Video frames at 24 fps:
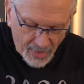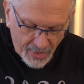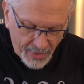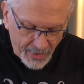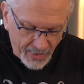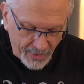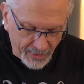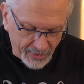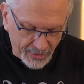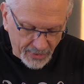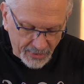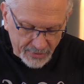
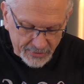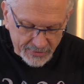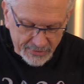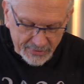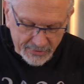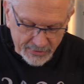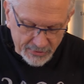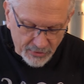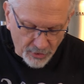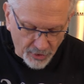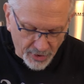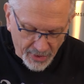And it
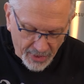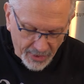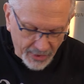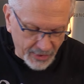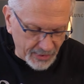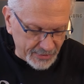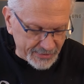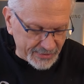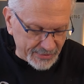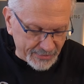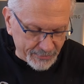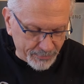is looking
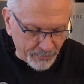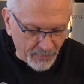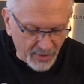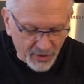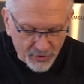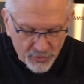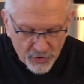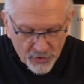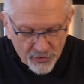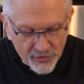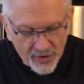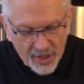a
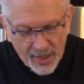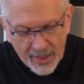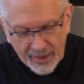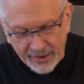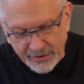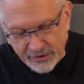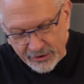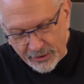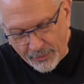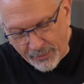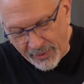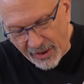smidge
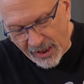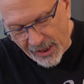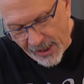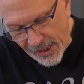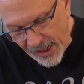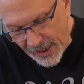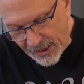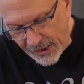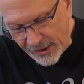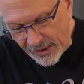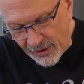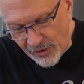dry, so I'm going to
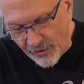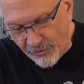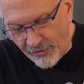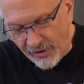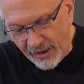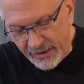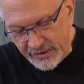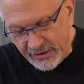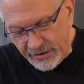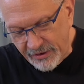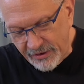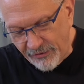add in the
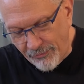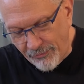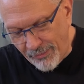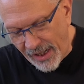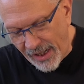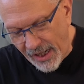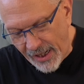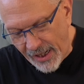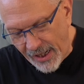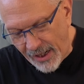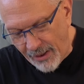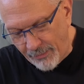rest of
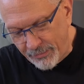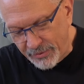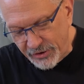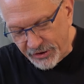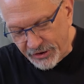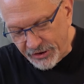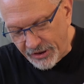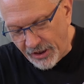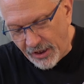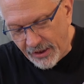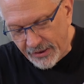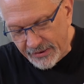my
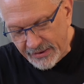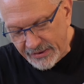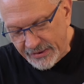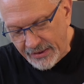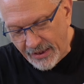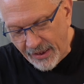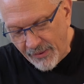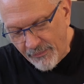applesauce